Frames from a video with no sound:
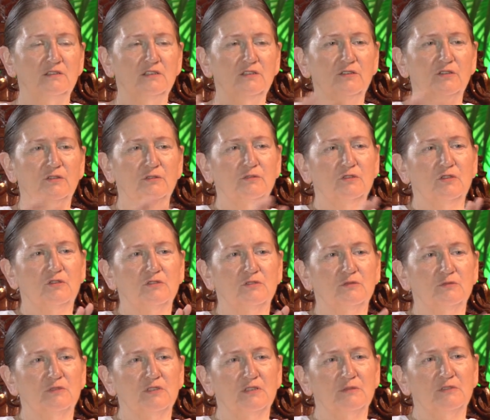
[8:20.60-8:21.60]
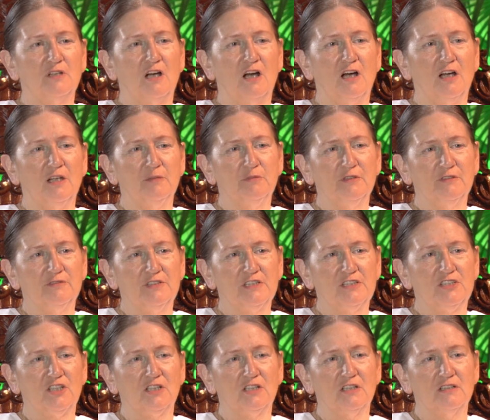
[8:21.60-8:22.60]
not
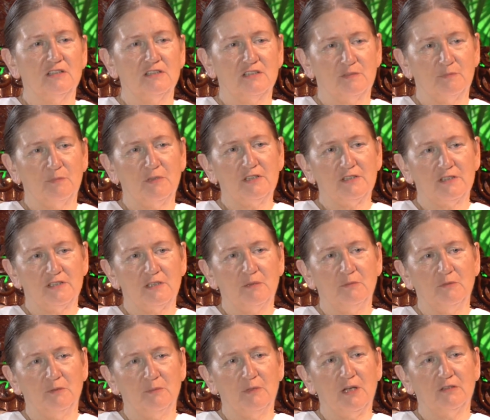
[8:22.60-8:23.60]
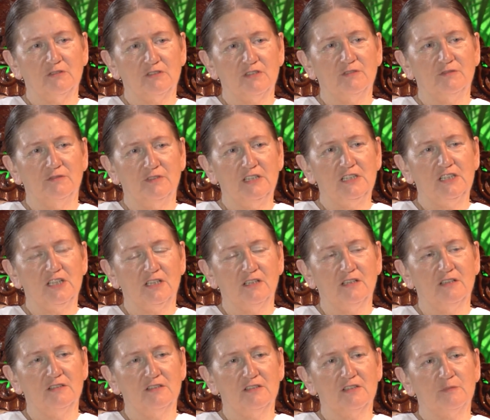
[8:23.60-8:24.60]
hypervigilance, but some amount of
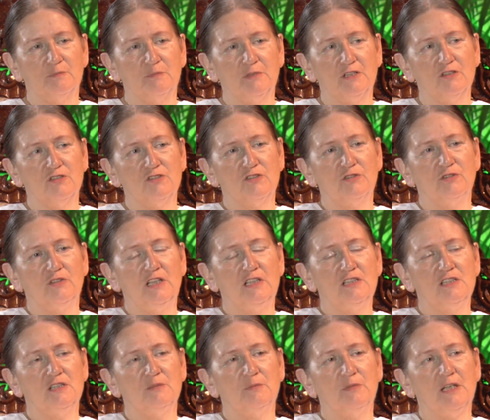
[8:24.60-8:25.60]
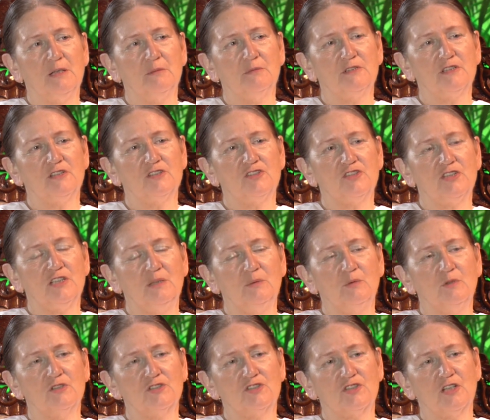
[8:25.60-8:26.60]
vigilance, because you need to be able to see
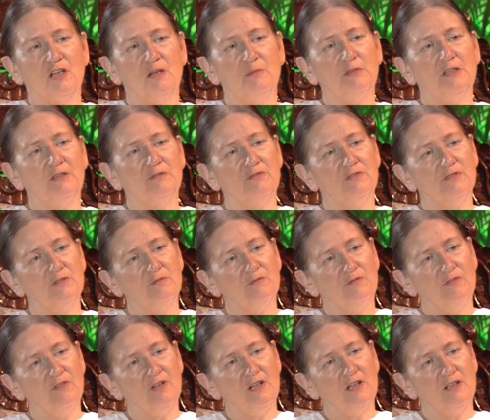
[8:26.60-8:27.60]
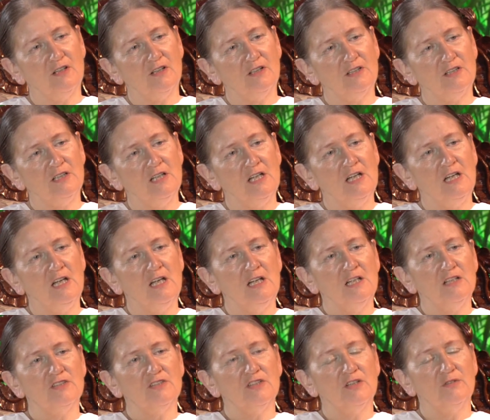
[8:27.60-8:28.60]
what's coming from far
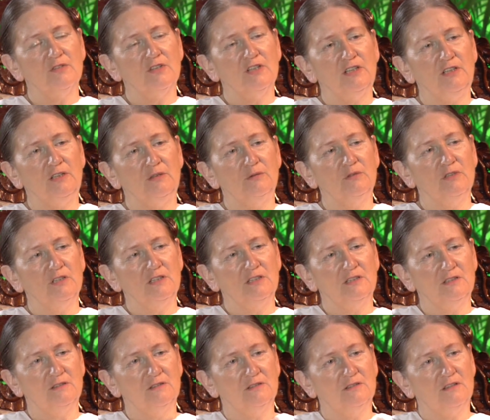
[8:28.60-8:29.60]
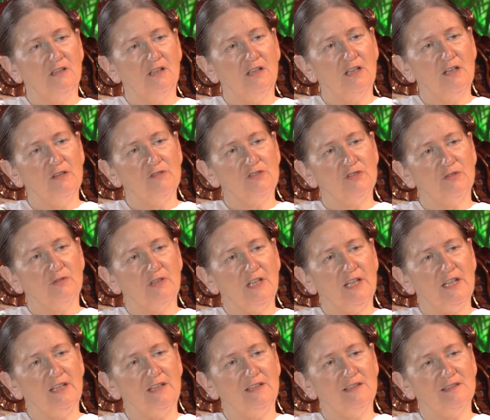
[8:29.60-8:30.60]
so that you can close your
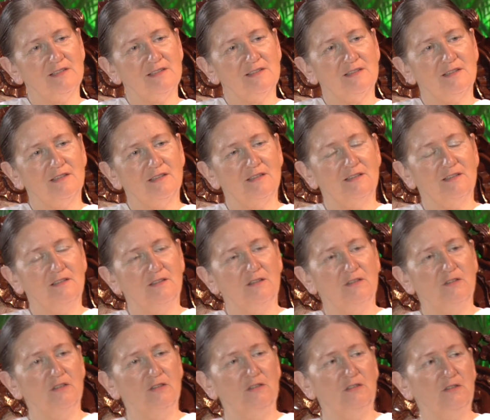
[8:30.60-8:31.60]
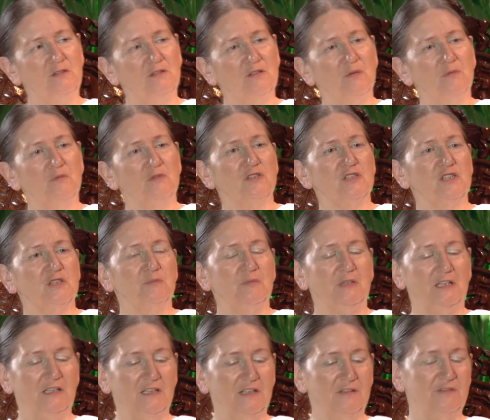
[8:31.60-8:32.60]
gates. You know, you don't want to
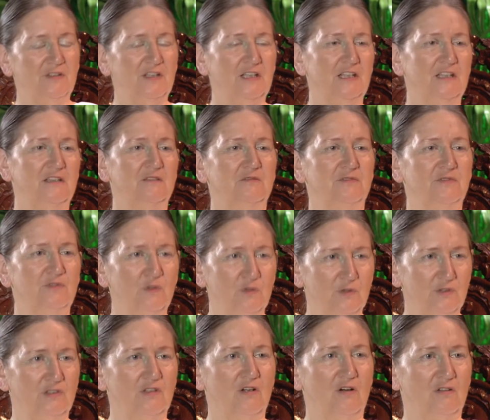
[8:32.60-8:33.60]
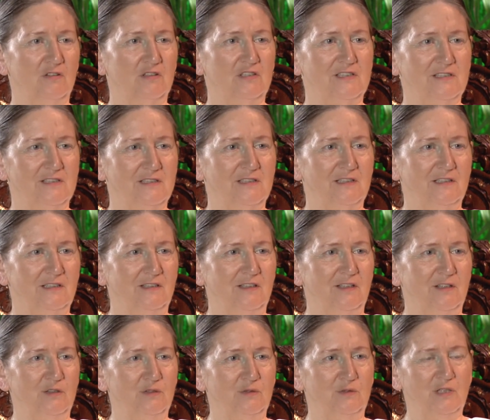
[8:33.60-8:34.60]
be living in Fort Knox, you
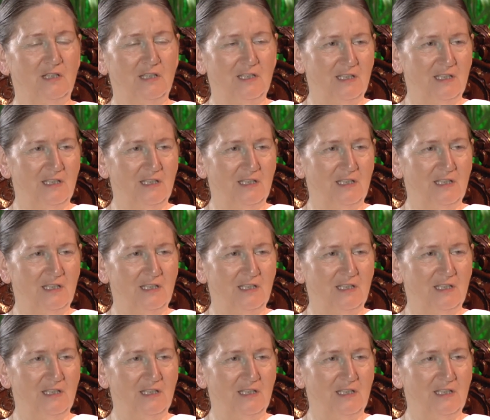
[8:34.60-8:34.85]
know,